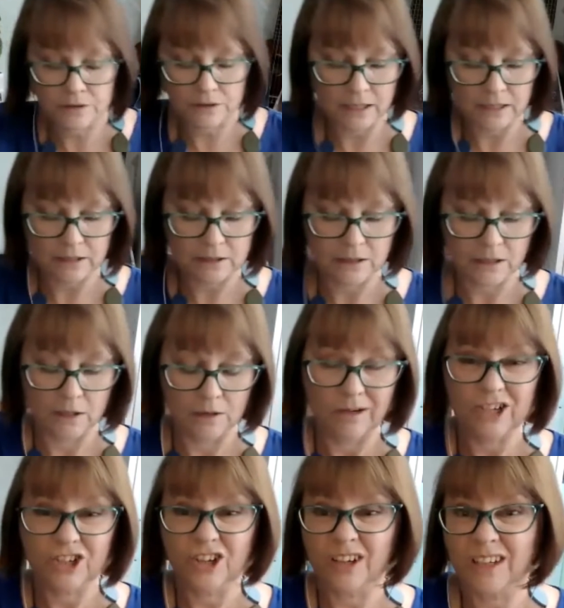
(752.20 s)
sets.
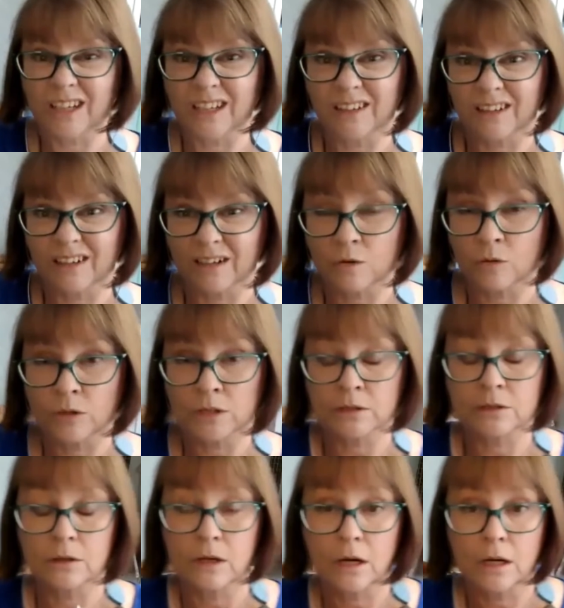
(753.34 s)
Actually,
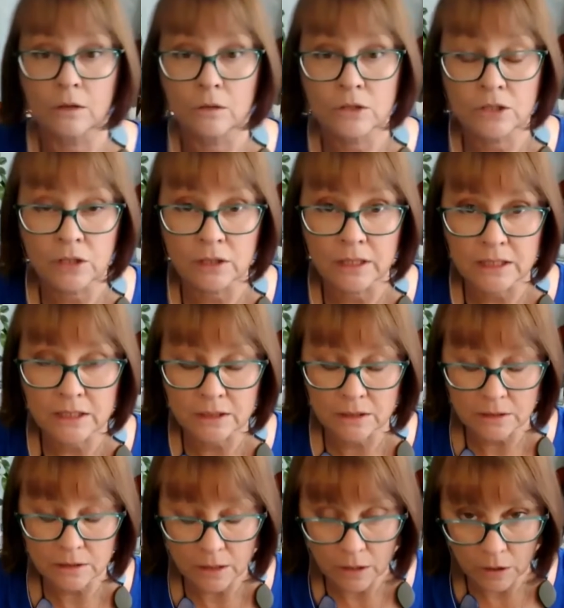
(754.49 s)
I looked at the list and
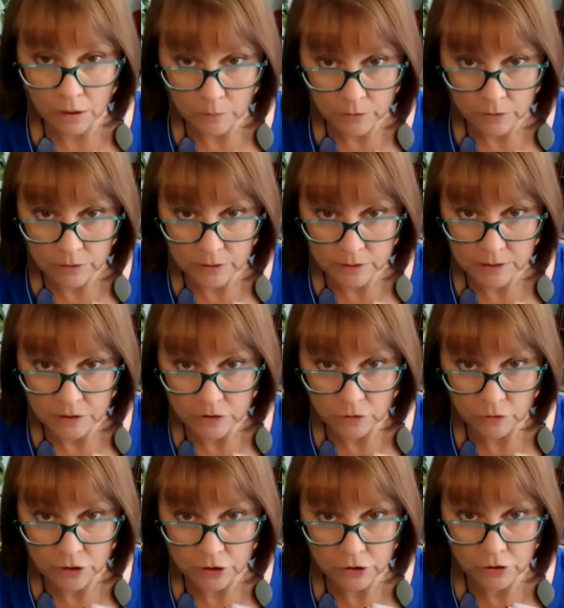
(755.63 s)
it's like, oh my goodness, there's
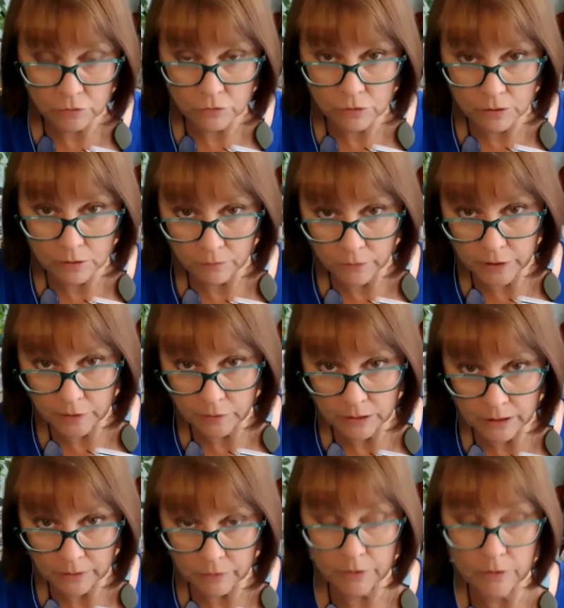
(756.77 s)
30 children for year
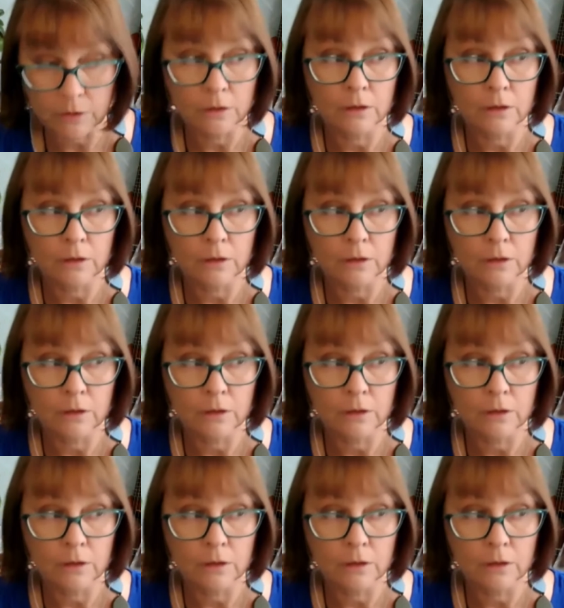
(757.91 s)
11.